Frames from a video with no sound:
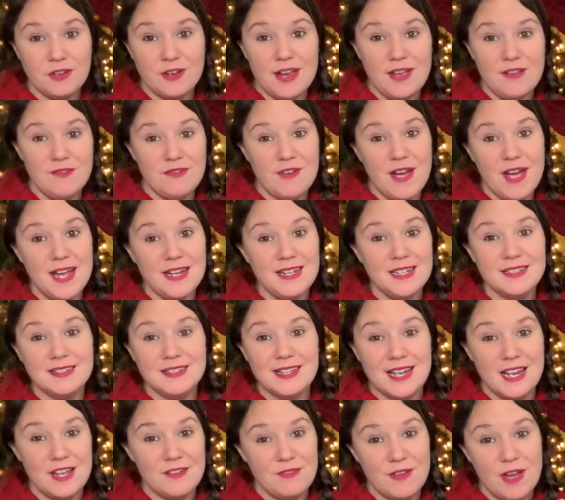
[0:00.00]
great find
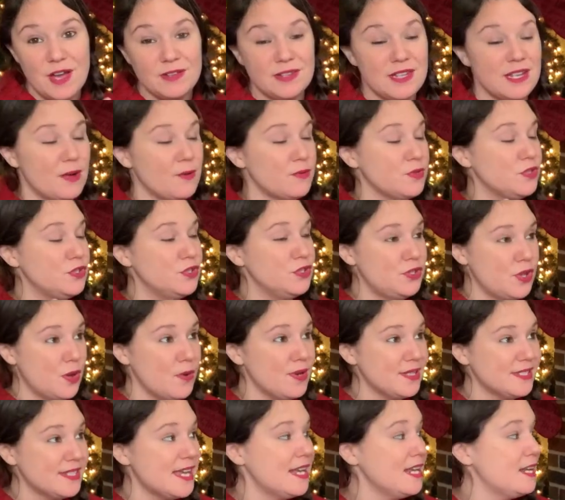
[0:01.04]
that I found that I was so
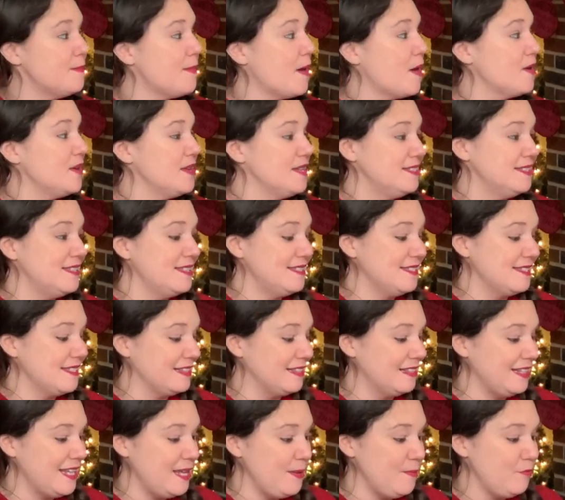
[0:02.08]
excited about is this
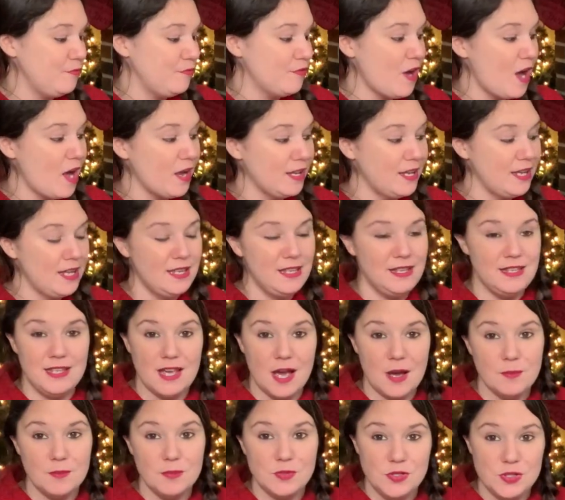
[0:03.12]
Leapfrog
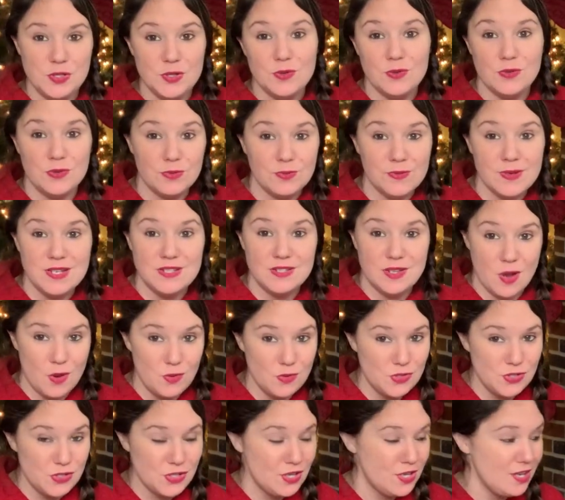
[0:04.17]
Yum 2-3
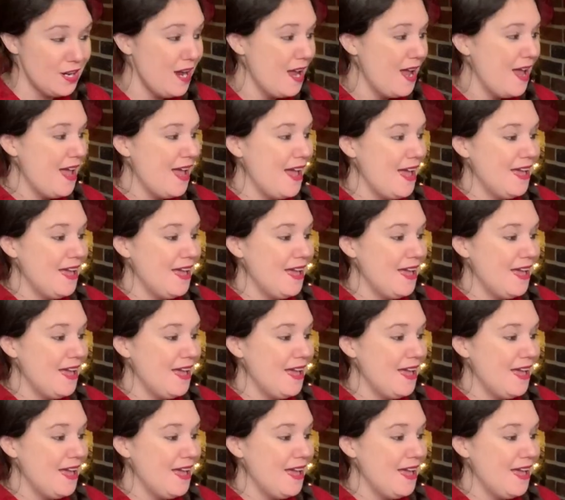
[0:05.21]
toaster.